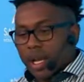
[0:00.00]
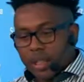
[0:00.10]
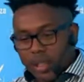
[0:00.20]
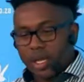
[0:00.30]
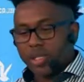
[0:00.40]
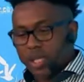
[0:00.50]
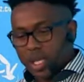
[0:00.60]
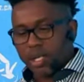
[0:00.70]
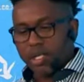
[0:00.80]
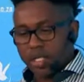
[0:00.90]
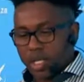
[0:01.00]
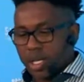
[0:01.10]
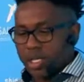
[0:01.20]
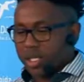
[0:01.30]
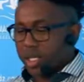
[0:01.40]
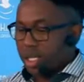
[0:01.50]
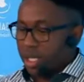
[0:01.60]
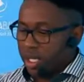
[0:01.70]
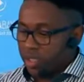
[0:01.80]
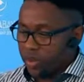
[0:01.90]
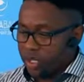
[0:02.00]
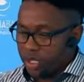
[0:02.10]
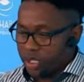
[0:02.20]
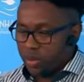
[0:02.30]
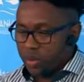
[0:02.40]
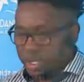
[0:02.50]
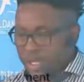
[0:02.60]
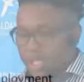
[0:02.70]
and that is another challenge that we are sitting with.